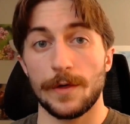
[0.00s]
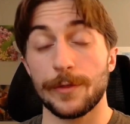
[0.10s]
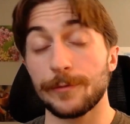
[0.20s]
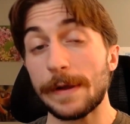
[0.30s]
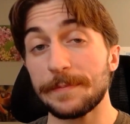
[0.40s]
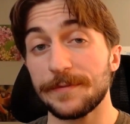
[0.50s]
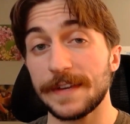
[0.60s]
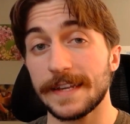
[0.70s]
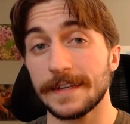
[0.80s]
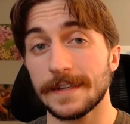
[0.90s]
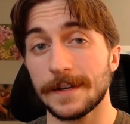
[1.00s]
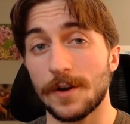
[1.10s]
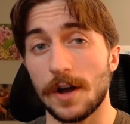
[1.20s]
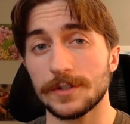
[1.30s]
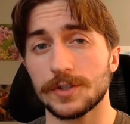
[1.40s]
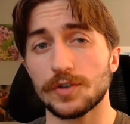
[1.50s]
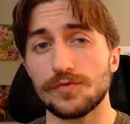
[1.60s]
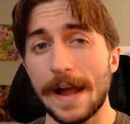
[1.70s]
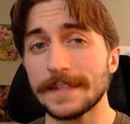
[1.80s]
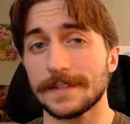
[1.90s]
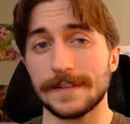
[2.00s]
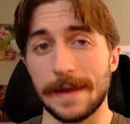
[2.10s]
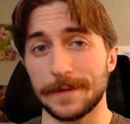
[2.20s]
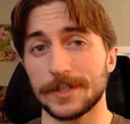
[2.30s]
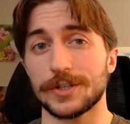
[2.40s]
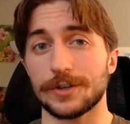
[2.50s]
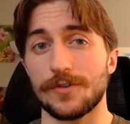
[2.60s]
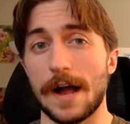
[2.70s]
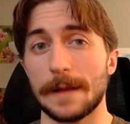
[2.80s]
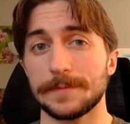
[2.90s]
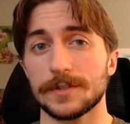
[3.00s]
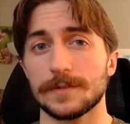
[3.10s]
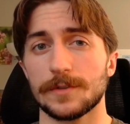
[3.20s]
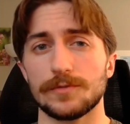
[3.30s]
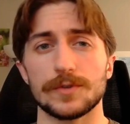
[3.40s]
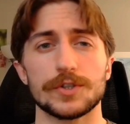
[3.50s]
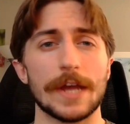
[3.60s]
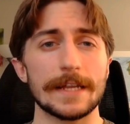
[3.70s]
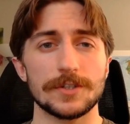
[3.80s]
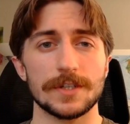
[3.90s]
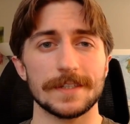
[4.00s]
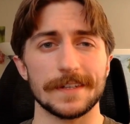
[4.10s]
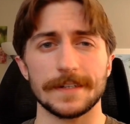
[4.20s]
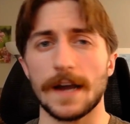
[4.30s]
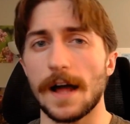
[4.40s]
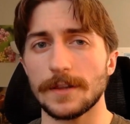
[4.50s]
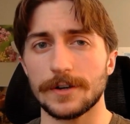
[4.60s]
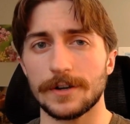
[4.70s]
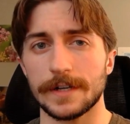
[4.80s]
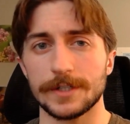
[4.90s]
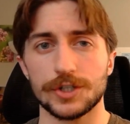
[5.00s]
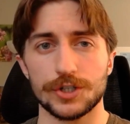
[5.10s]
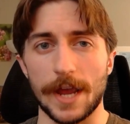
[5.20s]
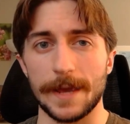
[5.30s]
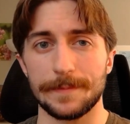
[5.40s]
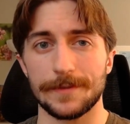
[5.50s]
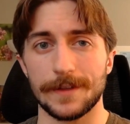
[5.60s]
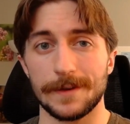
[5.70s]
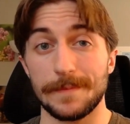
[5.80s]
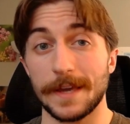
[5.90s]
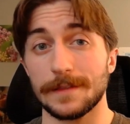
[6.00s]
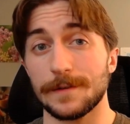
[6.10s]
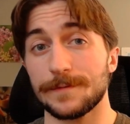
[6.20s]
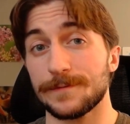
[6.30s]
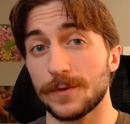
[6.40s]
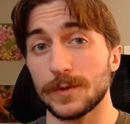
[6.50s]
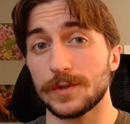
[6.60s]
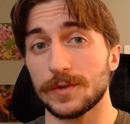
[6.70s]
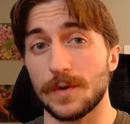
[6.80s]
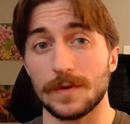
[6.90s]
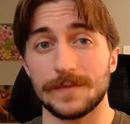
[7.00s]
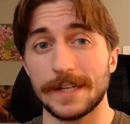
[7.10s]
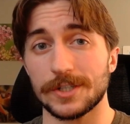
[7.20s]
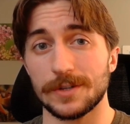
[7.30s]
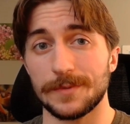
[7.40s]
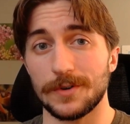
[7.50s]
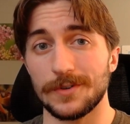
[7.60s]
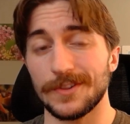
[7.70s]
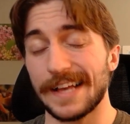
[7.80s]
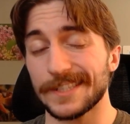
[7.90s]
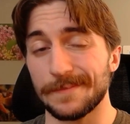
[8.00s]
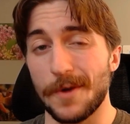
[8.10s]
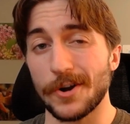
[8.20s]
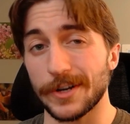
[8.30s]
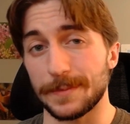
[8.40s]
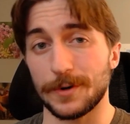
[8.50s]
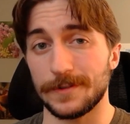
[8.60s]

Thrip feeding can cause direct damage to crops through changes in color and shape that make the fruit or vegetable less marketable.